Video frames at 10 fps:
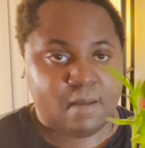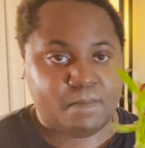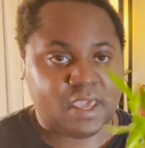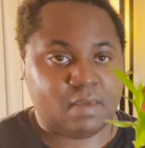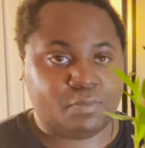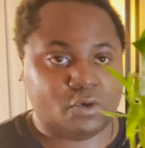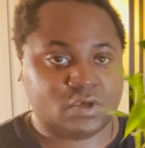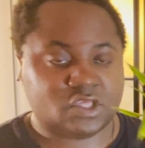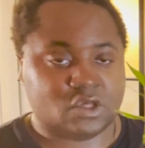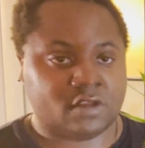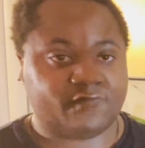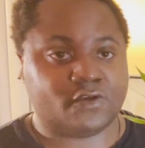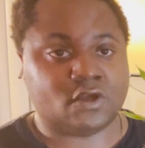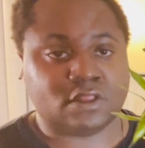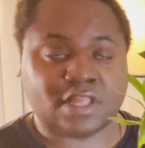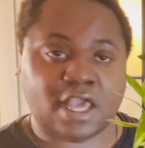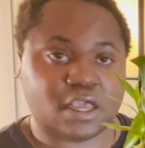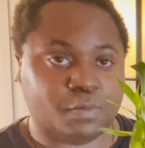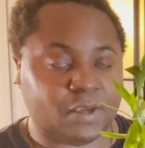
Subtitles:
Bamboo is good for good luck.